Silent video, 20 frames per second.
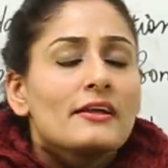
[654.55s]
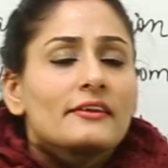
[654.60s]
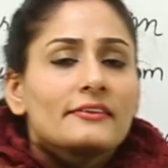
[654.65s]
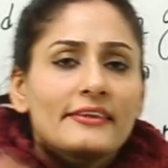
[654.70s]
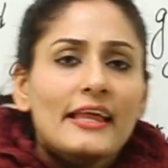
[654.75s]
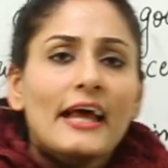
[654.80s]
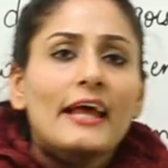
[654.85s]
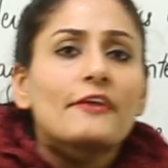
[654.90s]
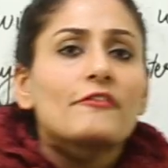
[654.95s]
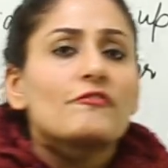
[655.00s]

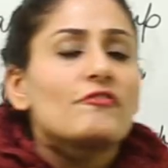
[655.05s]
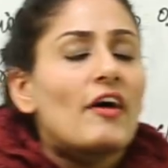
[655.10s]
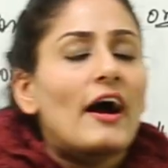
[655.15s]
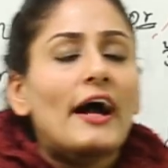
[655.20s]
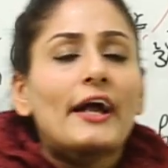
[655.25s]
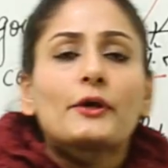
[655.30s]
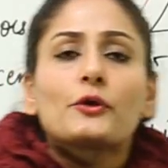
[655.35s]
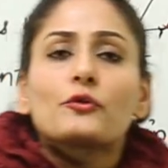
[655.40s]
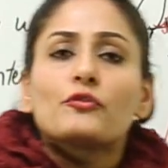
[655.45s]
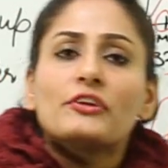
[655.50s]
then
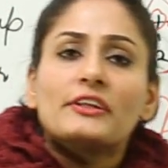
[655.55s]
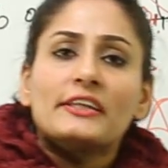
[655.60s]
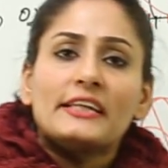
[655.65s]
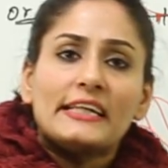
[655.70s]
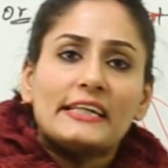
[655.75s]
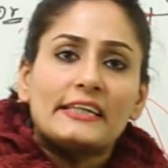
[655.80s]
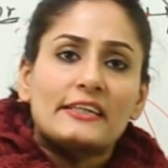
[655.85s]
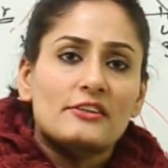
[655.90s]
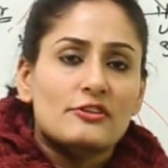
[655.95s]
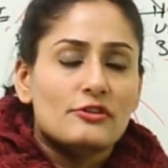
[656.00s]
why do we
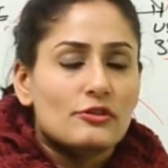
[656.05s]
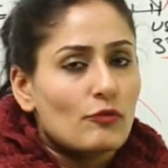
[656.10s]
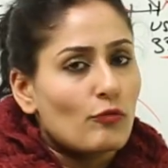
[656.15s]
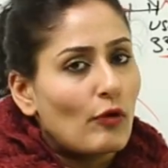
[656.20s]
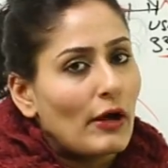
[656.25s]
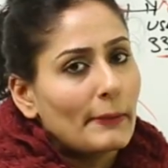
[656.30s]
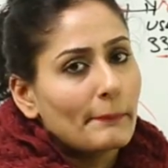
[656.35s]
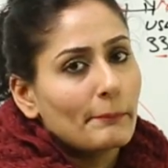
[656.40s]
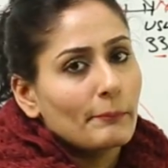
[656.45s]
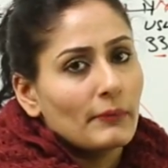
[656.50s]
need this
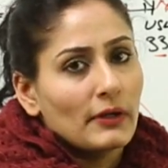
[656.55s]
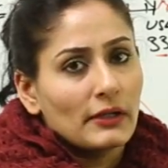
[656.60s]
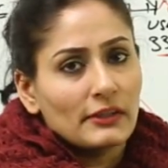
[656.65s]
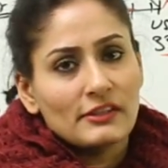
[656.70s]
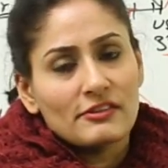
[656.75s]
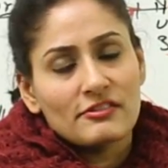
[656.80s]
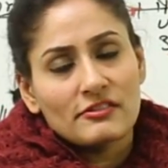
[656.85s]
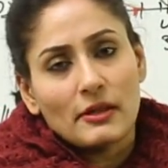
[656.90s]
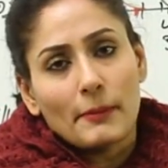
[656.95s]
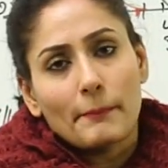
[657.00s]

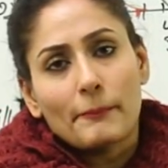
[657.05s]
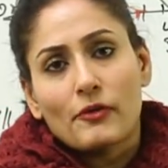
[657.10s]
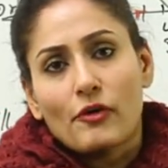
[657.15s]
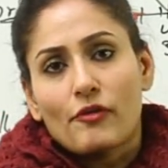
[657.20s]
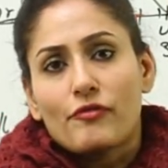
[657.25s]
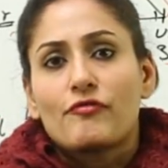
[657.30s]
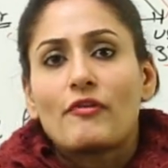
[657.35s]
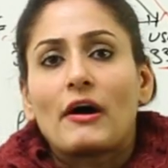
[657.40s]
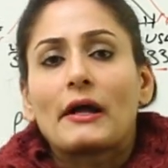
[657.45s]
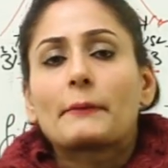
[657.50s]
number
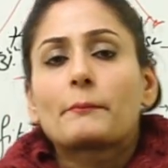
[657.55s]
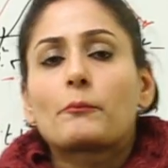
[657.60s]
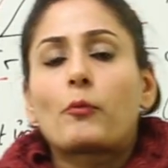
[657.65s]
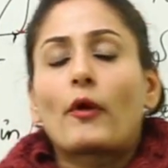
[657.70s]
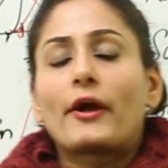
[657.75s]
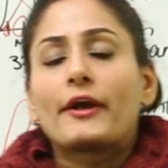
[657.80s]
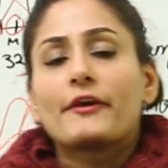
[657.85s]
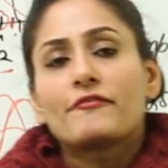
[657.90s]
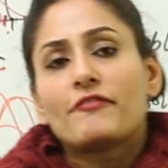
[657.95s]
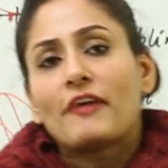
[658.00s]
of
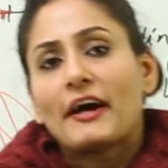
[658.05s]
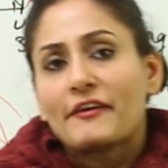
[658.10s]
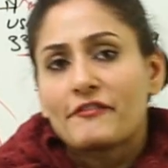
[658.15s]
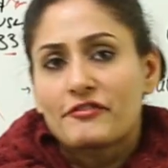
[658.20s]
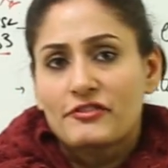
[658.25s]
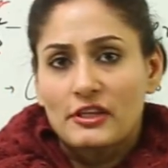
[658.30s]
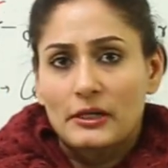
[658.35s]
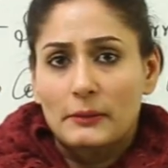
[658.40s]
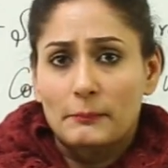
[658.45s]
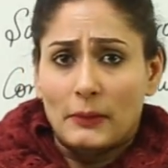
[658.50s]

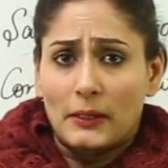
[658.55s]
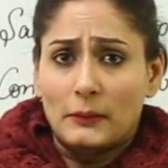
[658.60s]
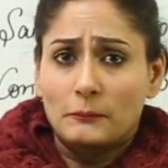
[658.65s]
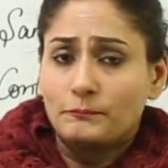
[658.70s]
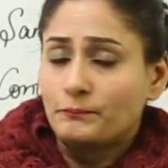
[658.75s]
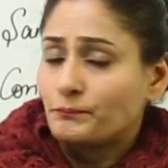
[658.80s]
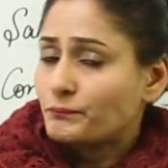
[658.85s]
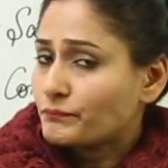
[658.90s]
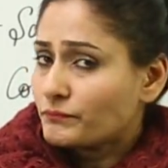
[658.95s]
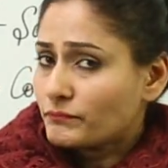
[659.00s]
1.5 sigma?
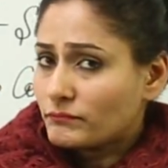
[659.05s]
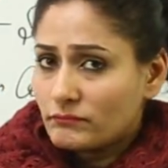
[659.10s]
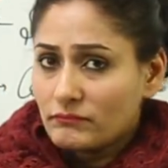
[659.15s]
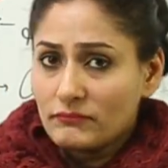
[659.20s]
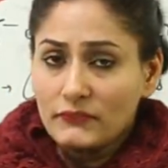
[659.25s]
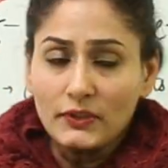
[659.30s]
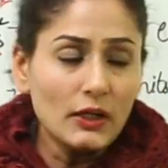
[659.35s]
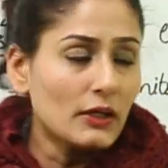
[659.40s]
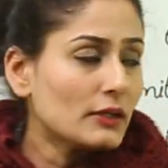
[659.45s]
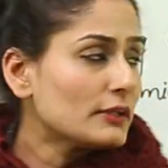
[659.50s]

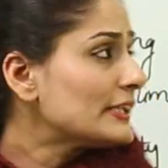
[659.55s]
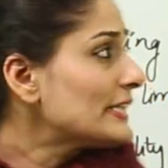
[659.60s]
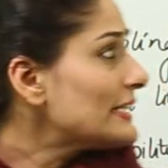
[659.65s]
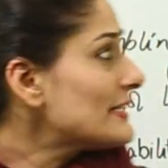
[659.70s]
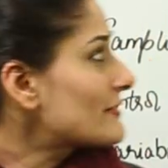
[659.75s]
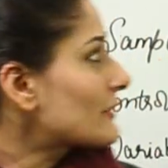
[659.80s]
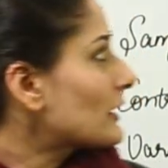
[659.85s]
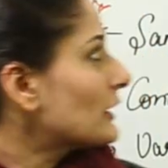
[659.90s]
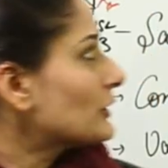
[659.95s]
And these